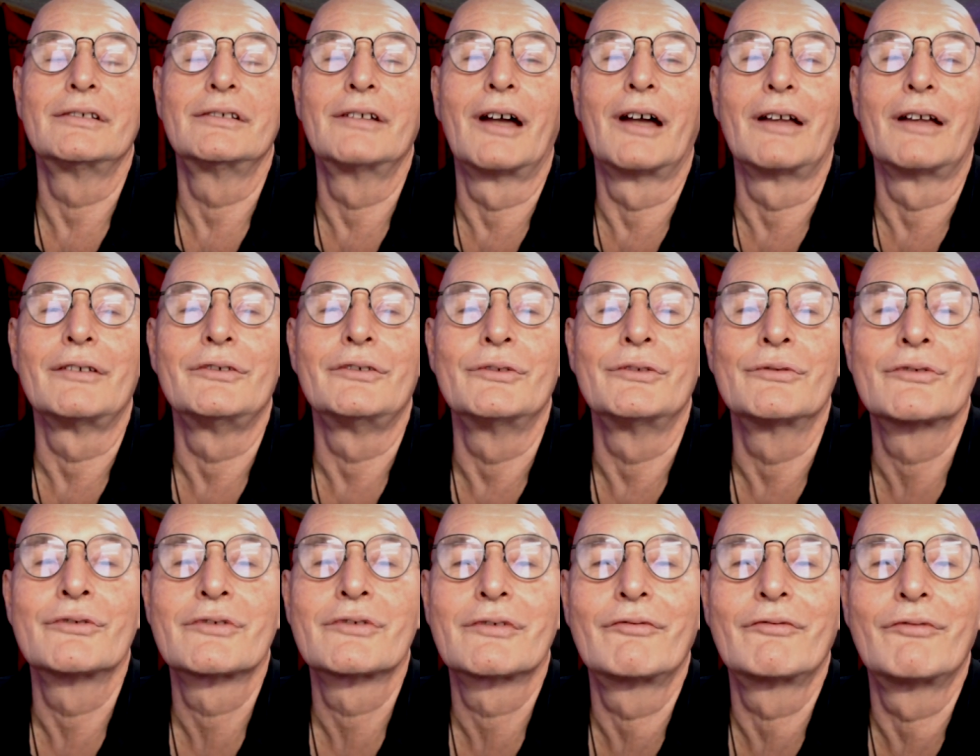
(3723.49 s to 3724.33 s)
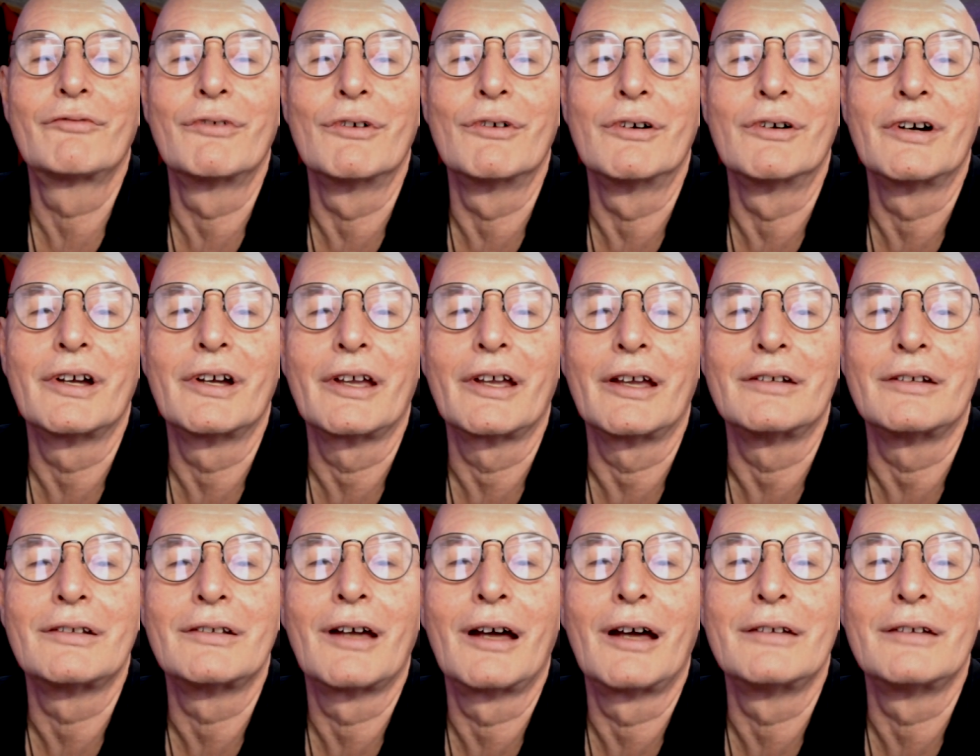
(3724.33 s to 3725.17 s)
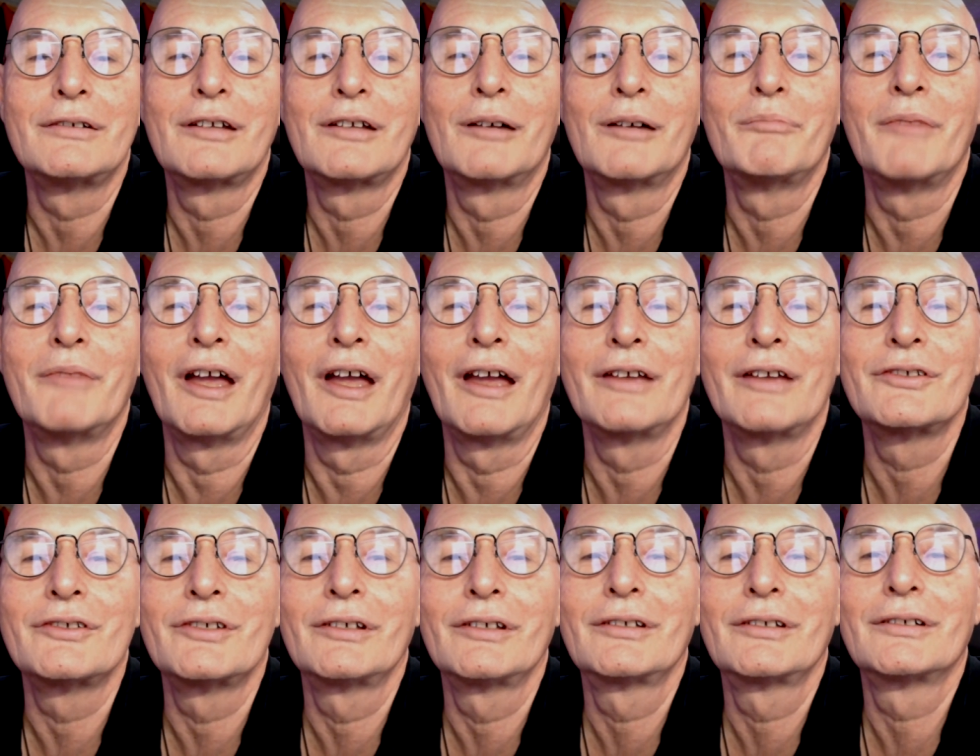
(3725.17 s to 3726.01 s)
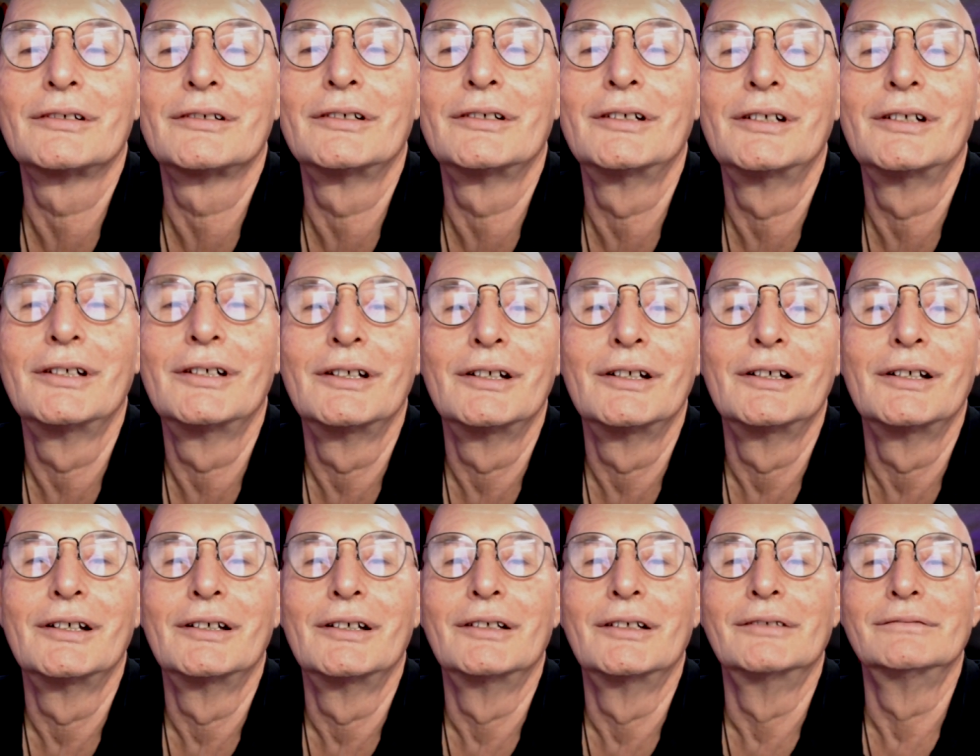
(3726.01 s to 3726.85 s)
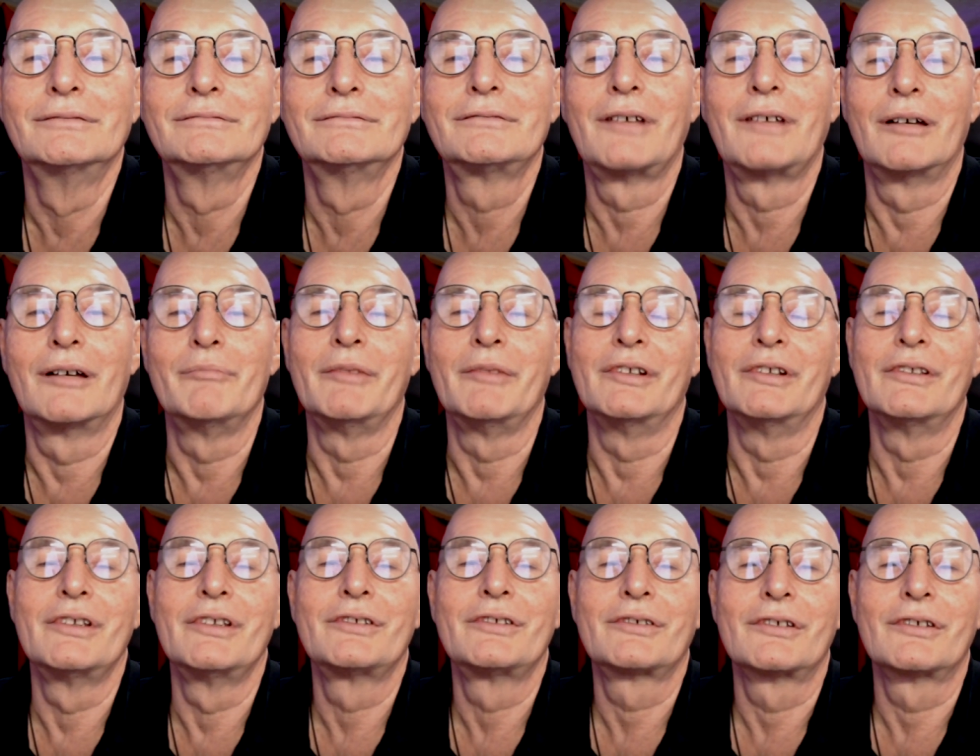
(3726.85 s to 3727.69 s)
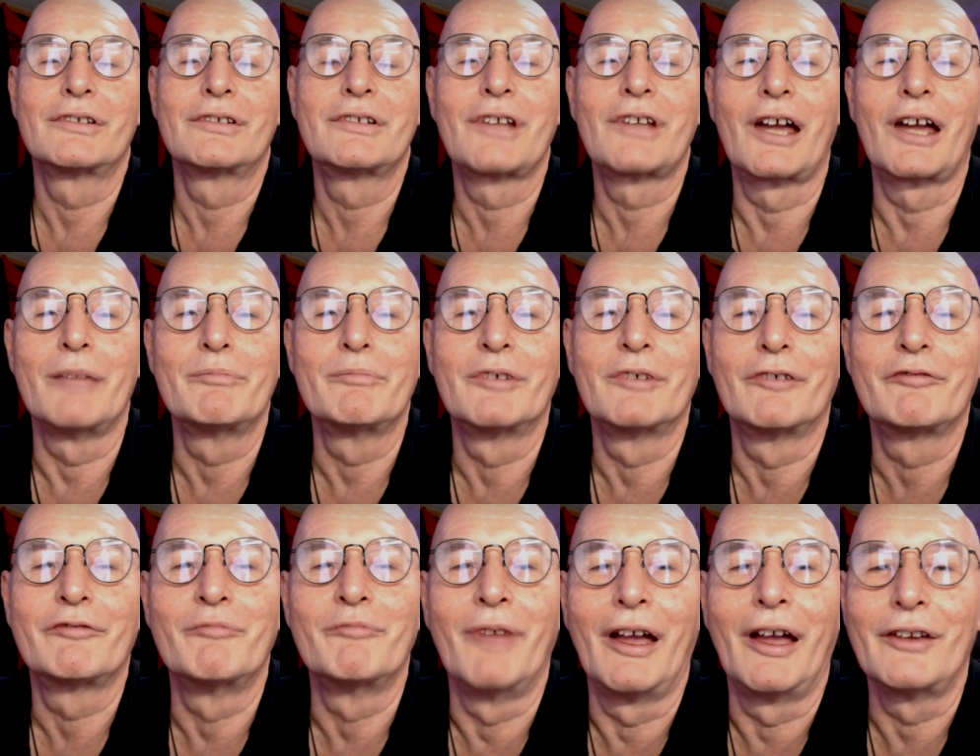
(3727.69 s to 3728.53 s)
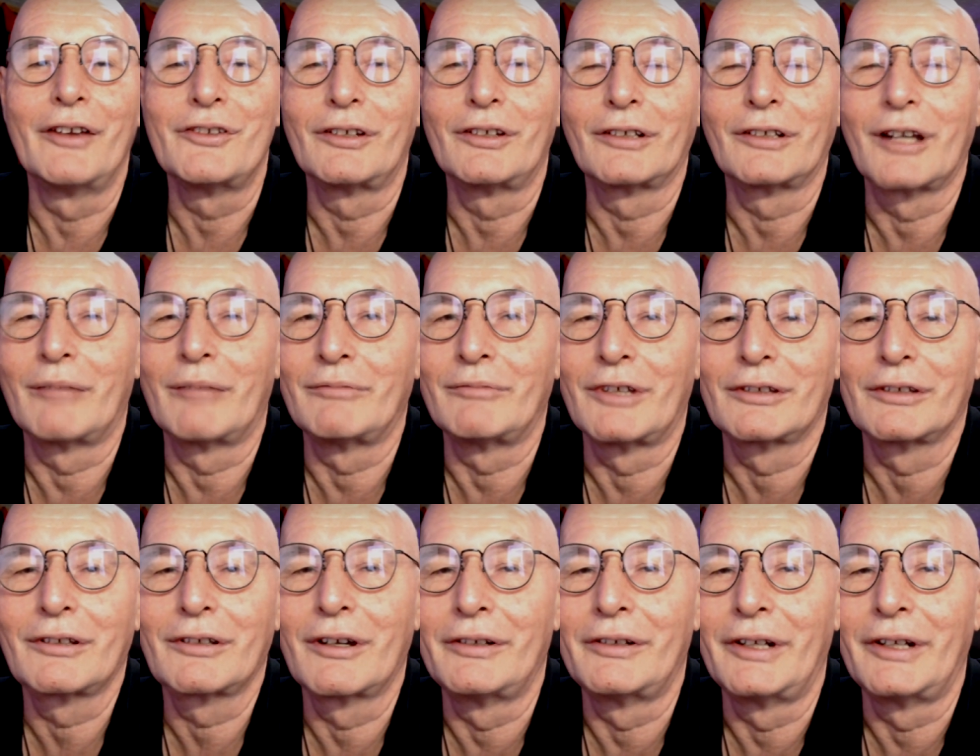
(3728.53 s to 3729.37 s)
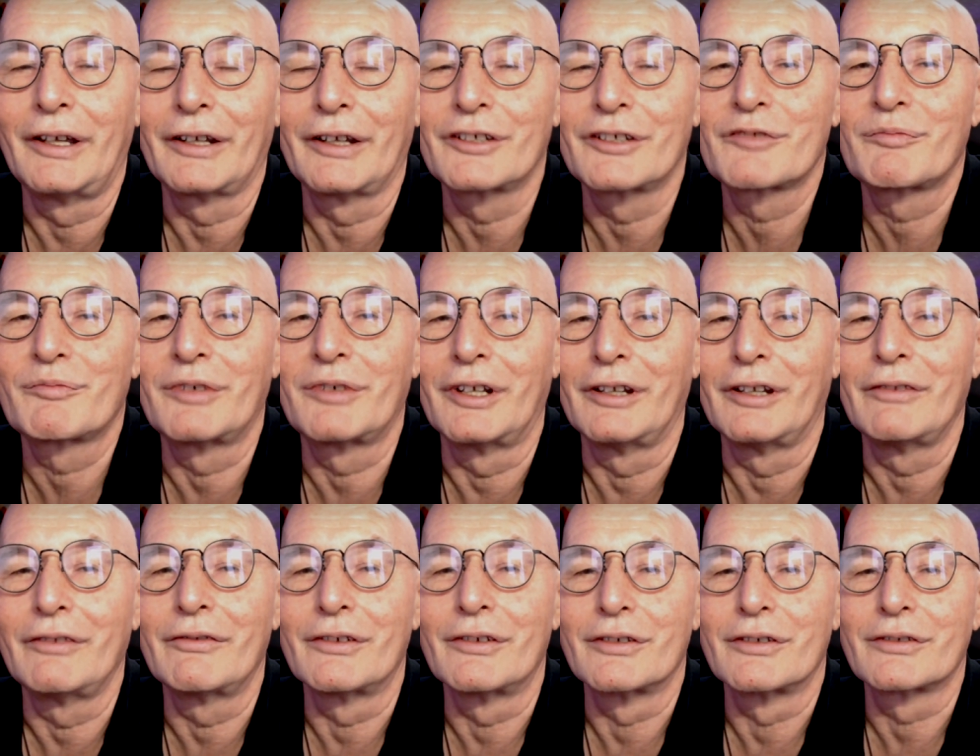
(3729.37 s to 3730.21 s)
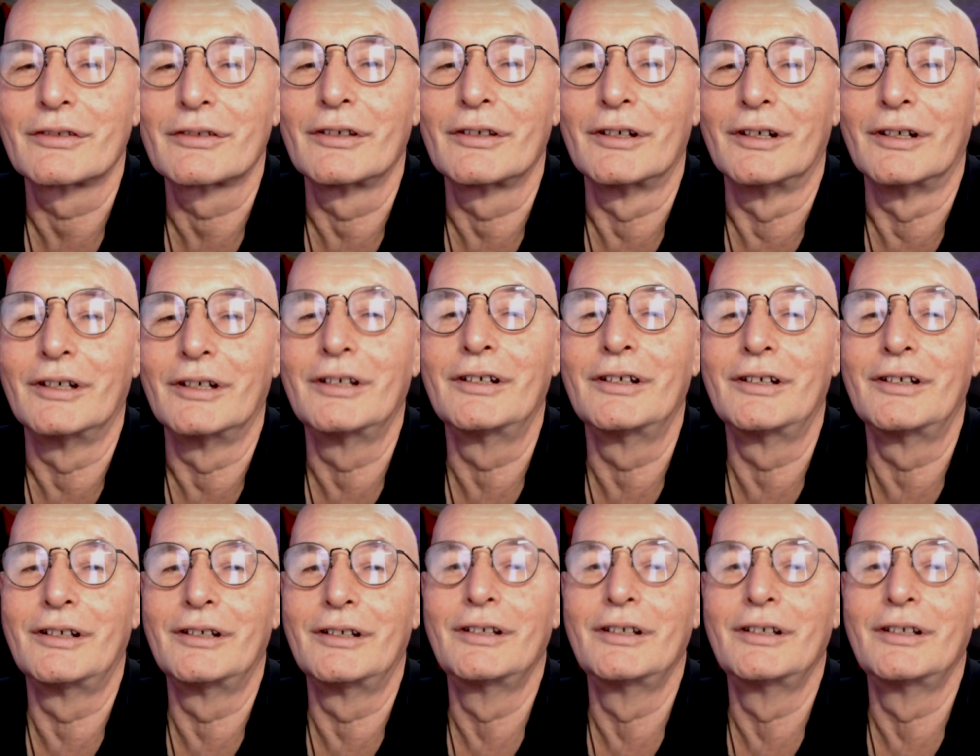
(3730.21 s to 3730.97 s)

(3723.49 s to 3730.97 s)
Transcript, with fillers: got used for headhunter magic. I mean, it's a type of magic. I'm not gonna explain this. Uh, so.